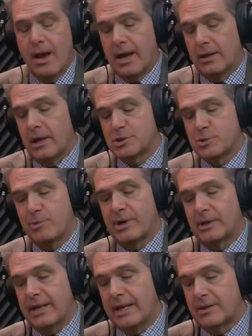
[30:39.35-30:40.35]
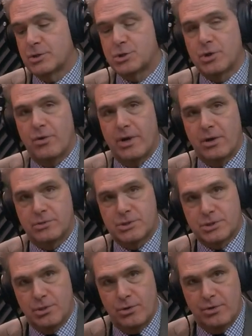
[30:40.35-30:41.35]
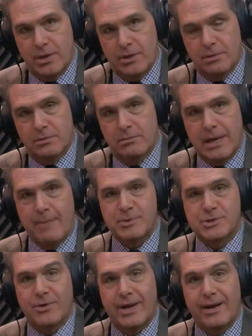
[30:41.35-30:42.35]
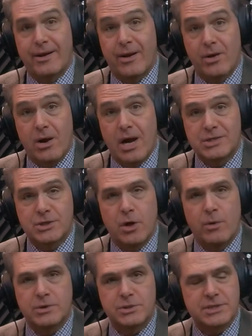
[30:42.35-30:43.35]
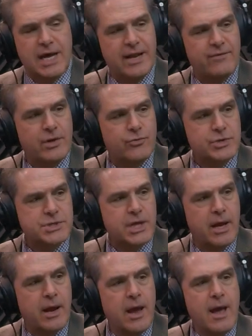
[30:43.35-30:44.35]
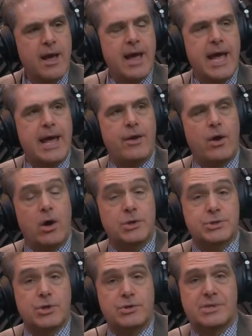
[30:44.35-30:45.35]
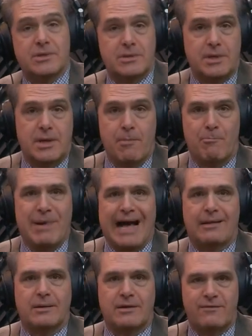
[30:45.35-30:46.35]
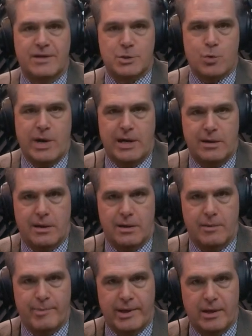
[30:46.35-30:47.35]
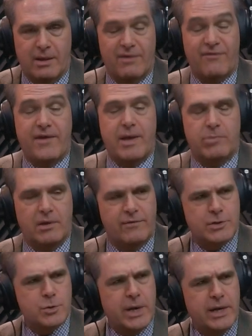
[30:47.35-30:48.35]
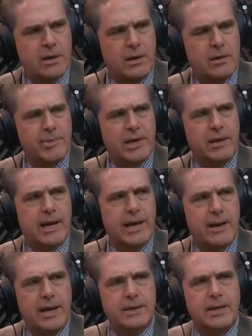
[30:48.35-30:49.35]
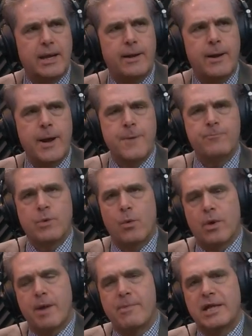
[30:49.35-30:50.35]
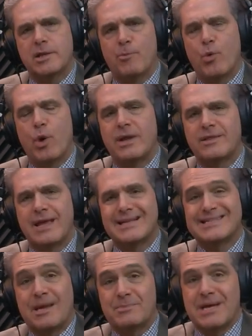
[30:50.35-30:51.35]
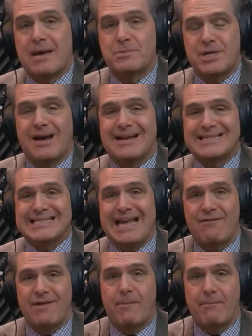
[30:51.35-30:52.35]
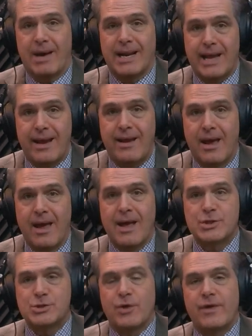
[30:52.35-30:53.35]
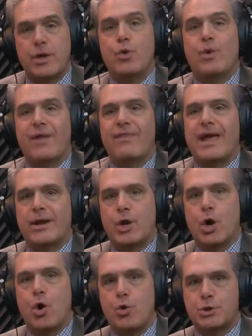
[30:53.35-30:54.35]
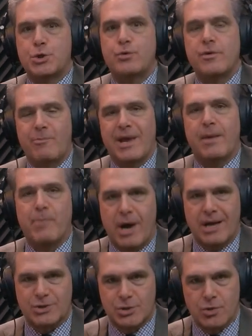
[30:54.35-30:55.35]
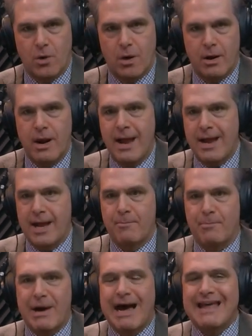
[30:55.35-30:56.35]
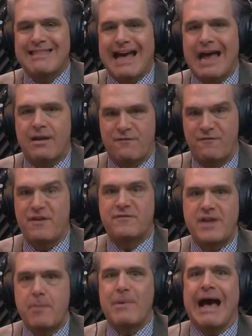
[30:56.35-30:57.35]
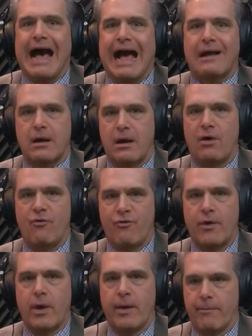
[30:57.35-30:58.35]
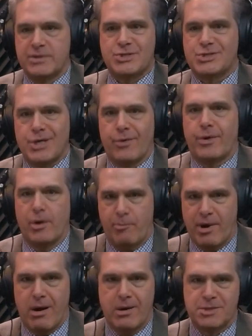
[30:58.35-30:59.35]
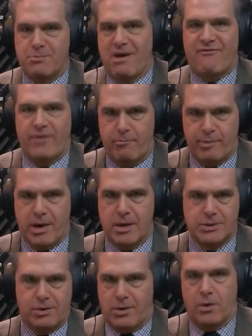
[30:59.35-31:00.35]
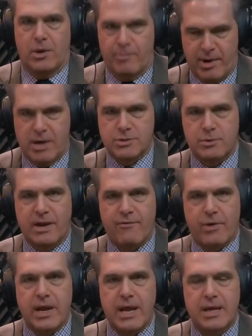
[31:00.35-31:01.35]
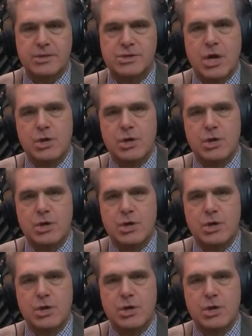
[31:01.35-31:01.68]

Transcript: I'll also put a link in the show notes to the episode I did on Costco, which was kind of interesting, and also to the ballad of the $20 bill, the fable of the $20 bill I, I did, where I made the point that sometimes you got to save up money so that you can then go to the big box store and buy that 50 pack of cereal bars, muffin bars, granola bars, whatever it is,